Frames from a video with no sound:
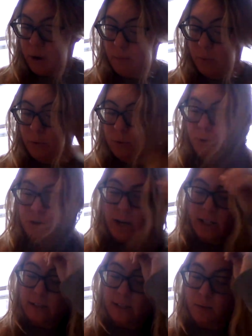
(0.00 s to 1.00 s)
Both were
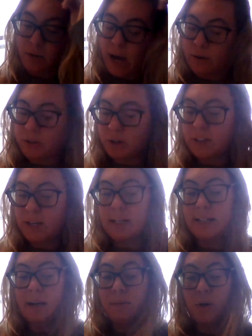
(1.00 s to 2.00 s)
dressed in denim trousers and in
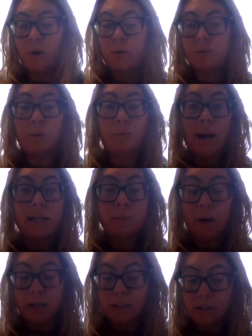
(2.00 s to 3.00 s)
denim coats with brass
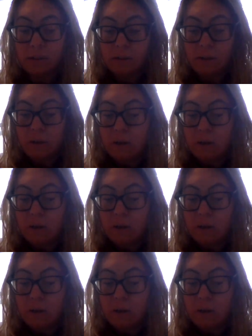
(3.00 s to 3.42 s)
buttons.